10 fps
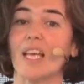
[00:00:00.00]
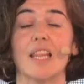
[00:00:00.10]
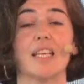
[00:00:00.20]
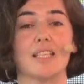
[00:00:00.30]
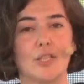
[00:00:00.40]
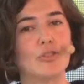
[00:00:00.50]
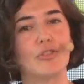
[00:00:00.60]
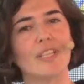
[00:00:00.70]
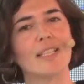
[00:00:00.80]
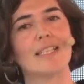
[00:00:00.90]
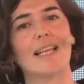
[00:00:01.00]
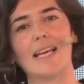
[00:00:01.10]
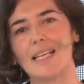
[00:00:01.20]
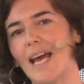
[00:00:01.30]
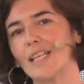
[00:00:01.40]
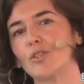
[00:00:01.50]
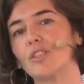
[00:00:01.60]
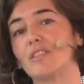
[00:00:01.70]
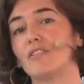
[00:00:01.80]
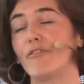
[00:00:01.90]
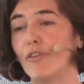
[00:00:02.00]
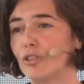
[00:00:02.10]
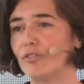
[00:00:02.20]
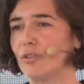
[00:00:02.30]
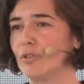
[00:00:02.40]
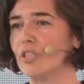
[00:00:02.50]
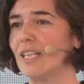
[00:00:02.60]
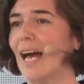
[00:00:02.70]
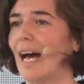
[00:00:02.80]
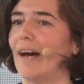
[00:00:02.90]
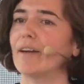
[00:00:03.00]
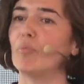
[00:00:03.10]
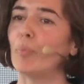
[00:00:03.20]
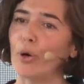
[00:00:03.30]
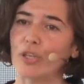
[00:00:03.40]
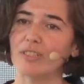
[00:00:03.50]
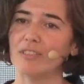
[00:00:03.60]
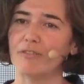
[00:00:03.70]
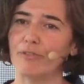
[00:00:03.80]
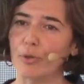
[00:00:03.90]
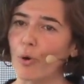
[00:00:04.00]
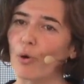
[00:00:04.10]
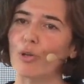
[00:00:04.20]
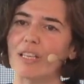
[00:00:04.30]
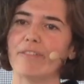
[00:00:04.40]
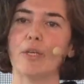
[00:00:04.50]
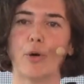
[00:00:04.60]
These nutrients, like nitrogen and phosphorus, are important for all living